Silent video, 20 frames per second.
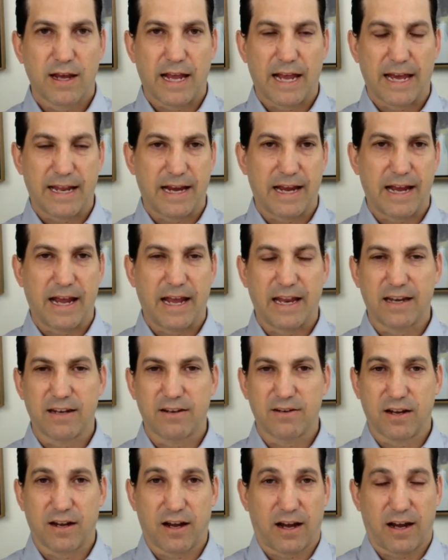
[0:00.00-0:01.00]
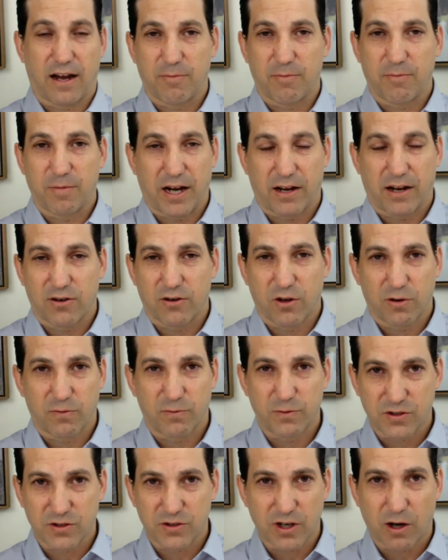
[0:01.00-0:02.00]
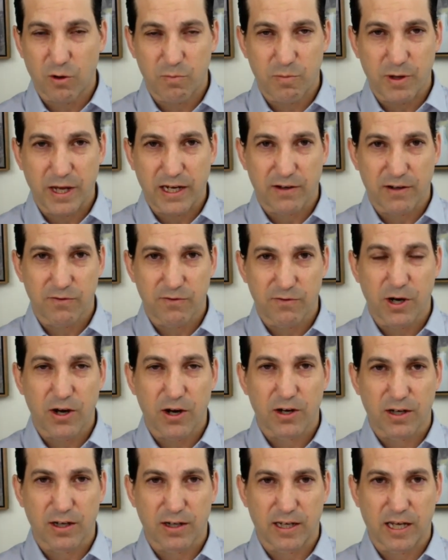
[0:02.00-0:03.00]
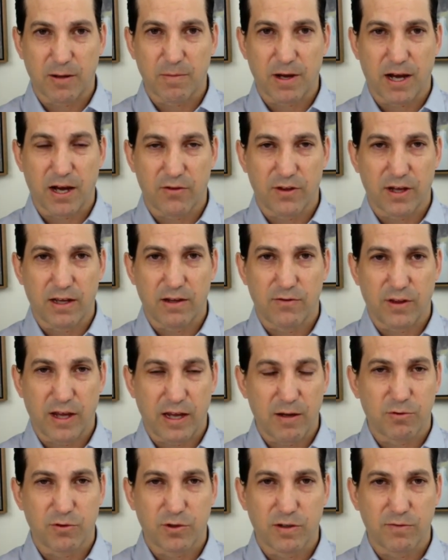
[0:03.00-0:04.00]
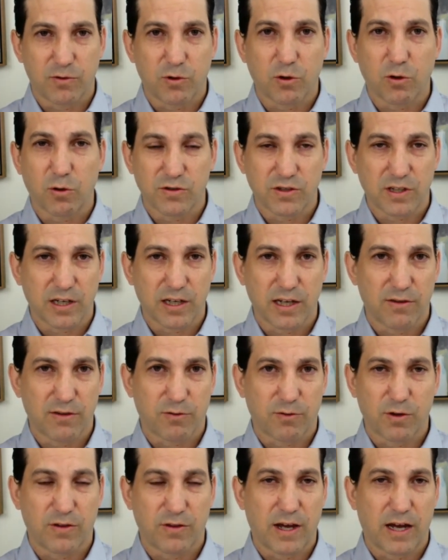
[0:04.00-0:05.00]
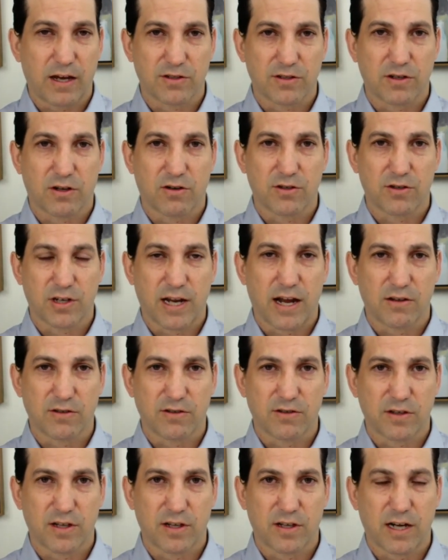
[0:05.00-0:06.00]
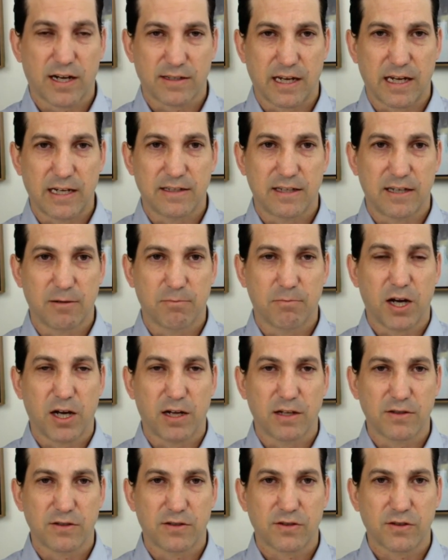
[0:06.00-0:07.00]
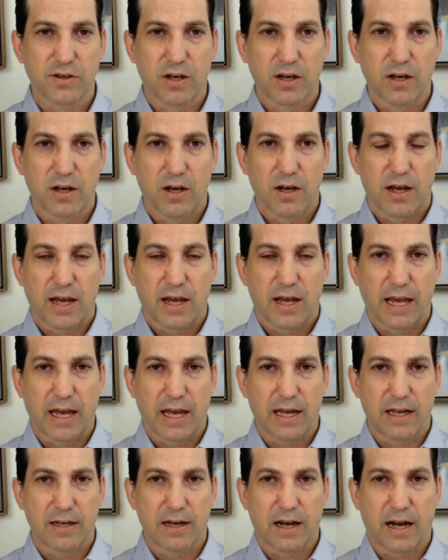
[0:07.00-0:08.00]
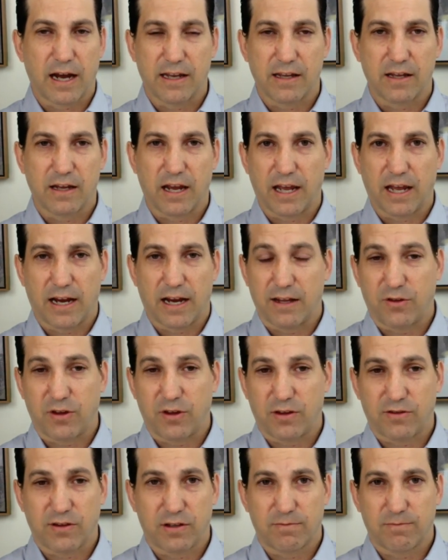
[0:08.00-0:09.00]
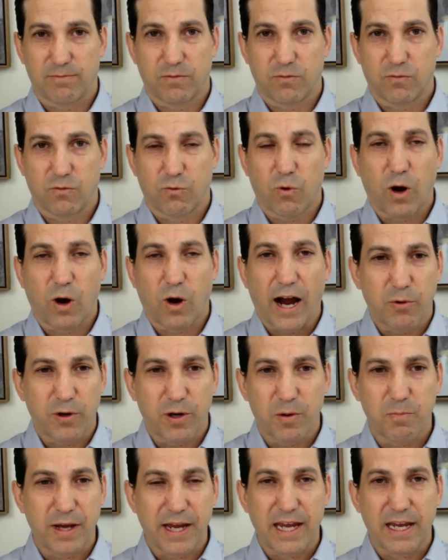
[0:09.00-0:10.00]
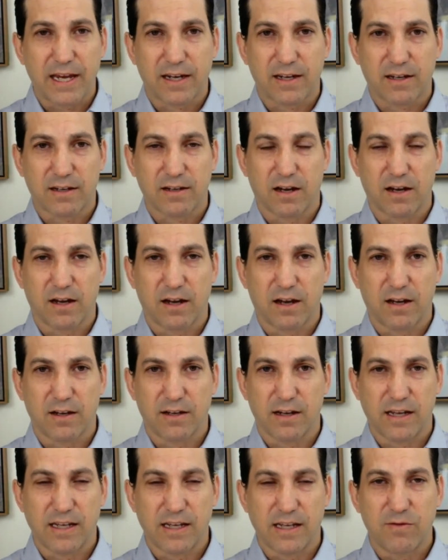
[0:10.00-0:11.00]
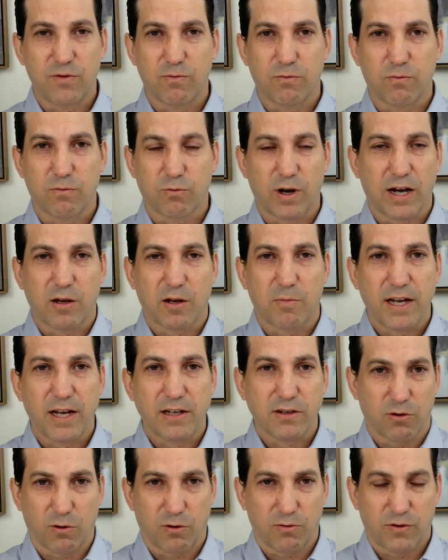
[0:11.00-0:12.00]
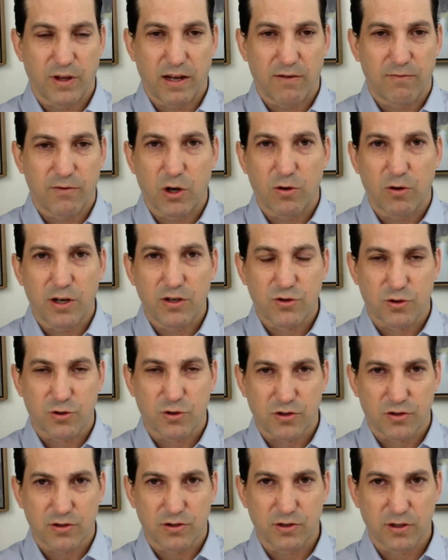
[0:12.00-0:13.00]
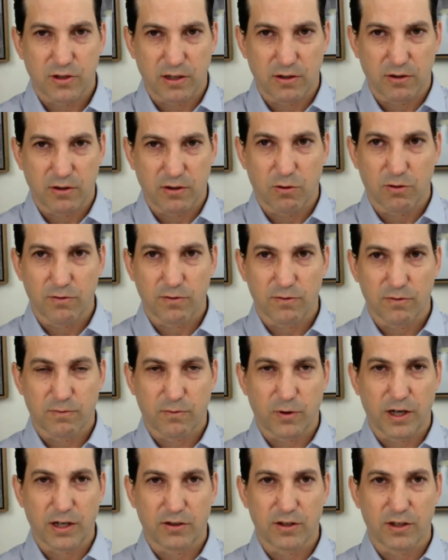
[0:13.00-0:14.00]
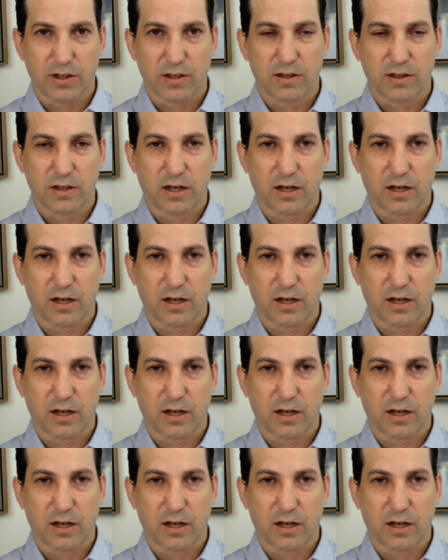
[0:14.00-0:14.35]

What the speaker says: And I mean, I don't know if you saw what Bank of America came out. They believe gold's going to hit $3,000 an ounce in the next 18 months. Mm-hmm. And I think that why would a bank even recommend gold? They have no interest in gold, frankly.